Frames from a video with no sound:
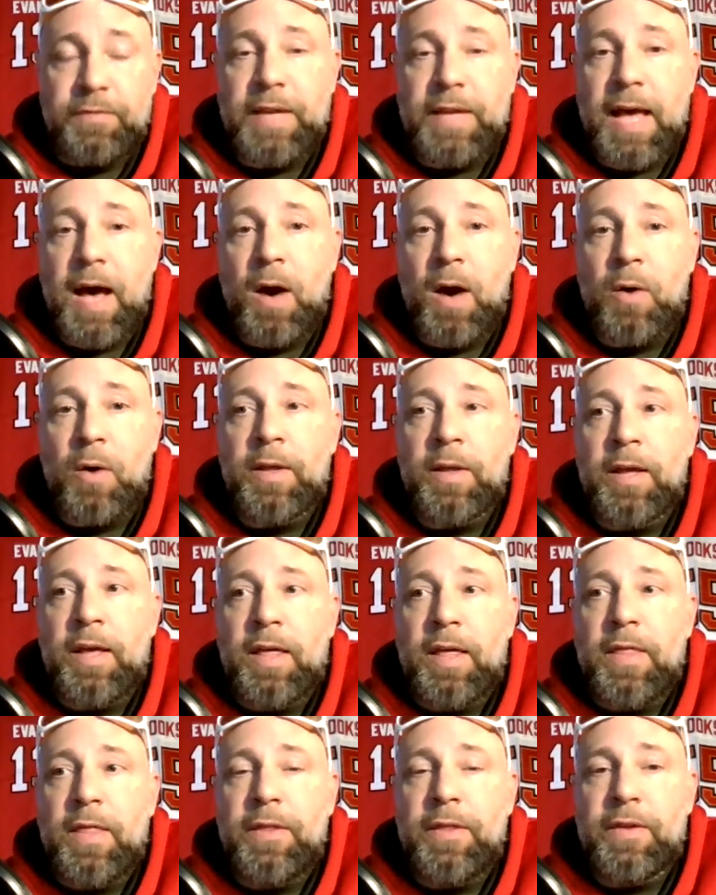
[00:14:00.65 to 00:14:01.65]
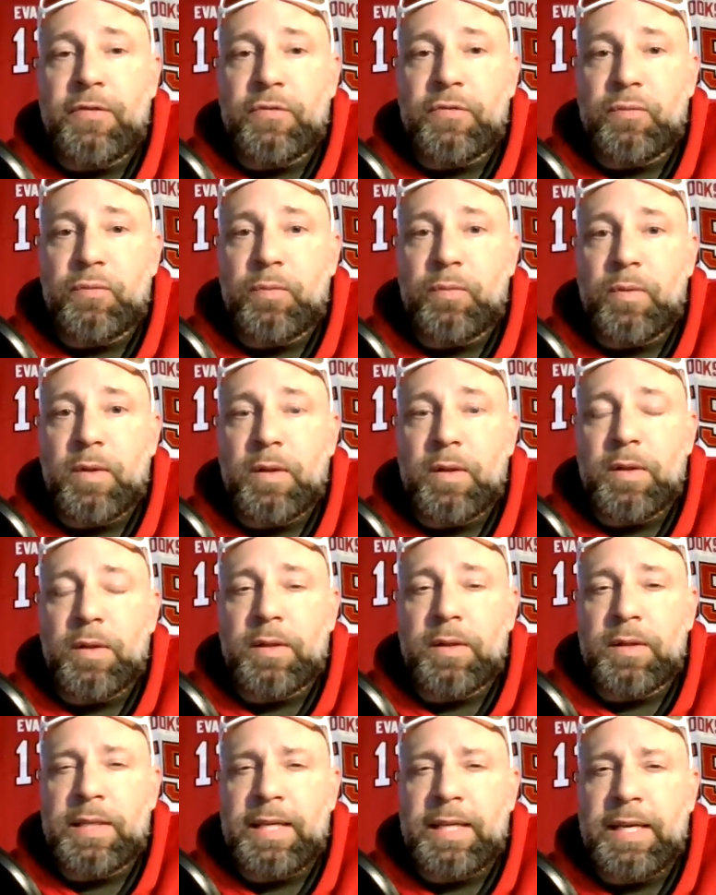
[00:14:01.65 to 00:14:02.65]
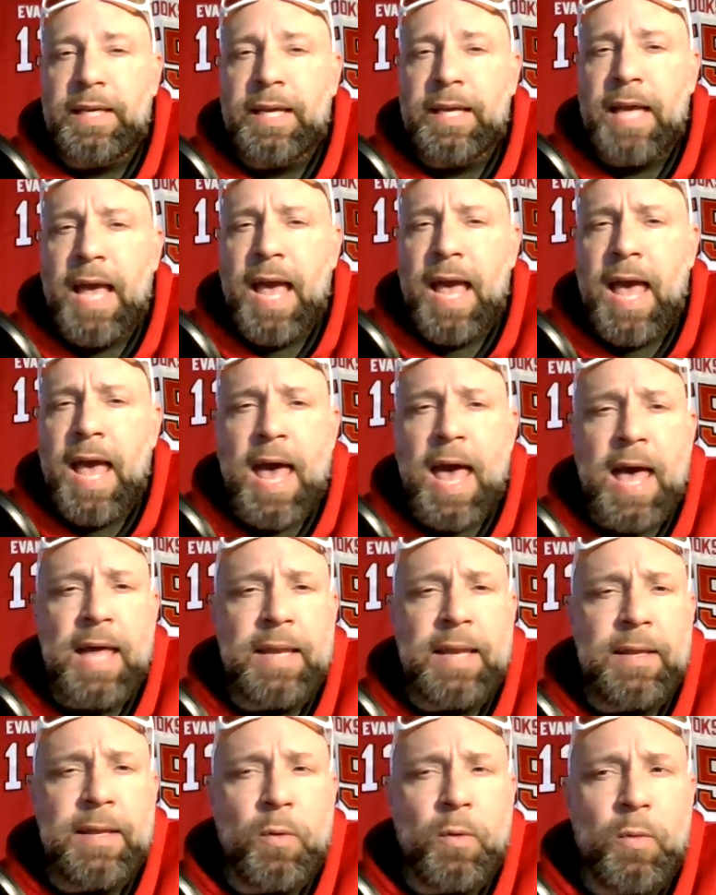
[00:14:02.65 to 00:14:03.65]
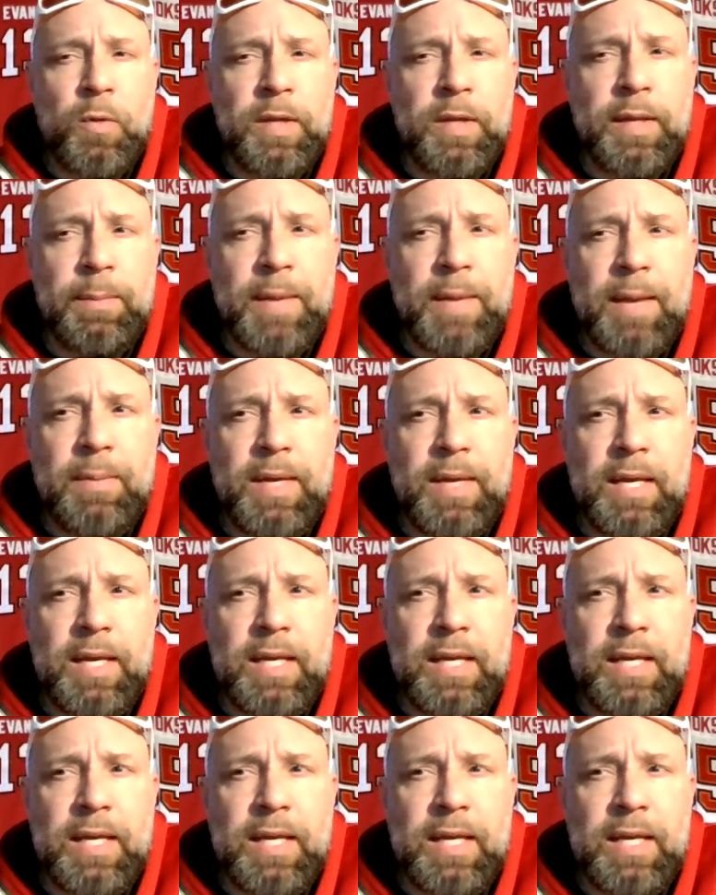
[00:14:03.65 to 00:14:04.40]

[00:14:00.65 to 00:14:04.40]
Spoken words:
Now, this league had only maybe